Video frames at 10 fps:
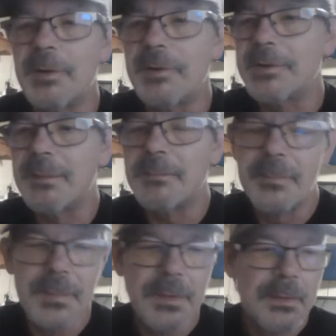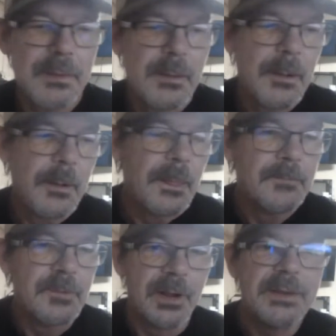So that's been something
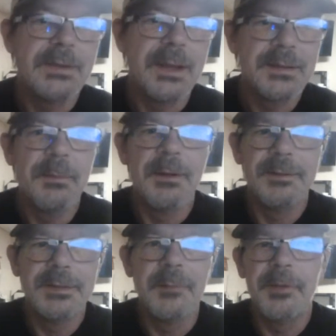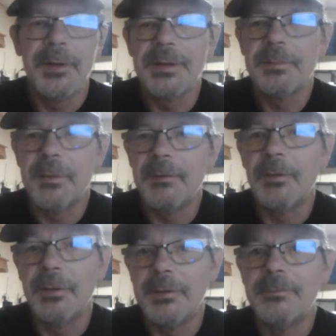that's been really driving me
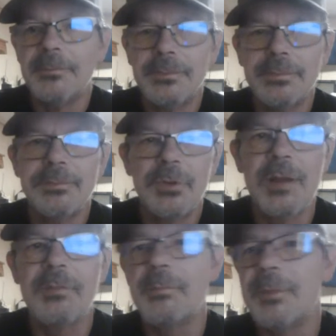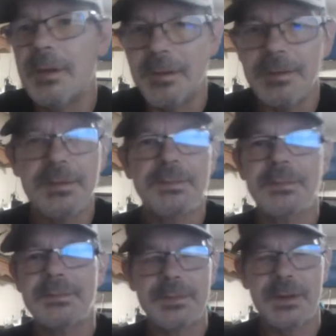nuts. It's like I told the garage, I was like,
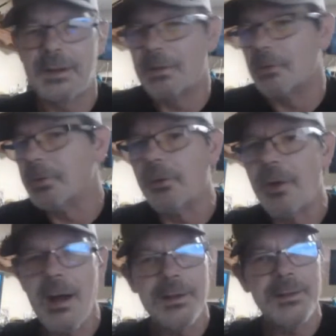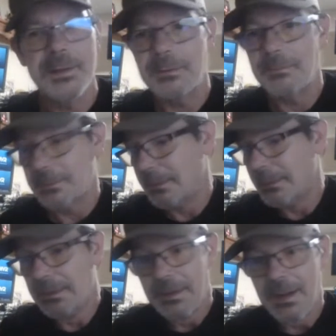I haven't even paid anything
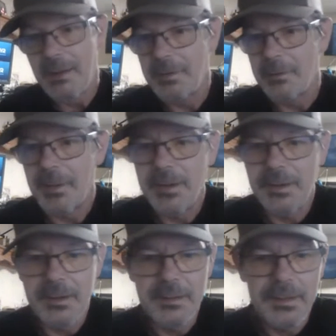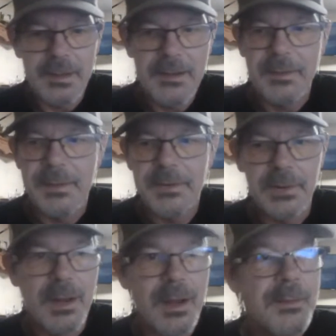on the July bill
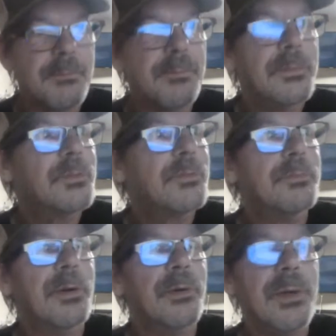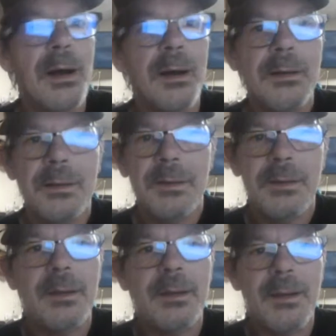yet. And now I got to bring it back
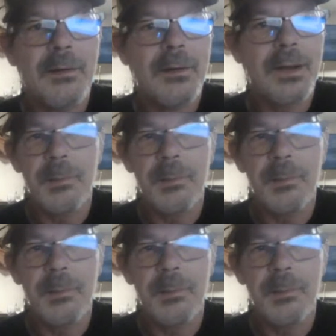in for this.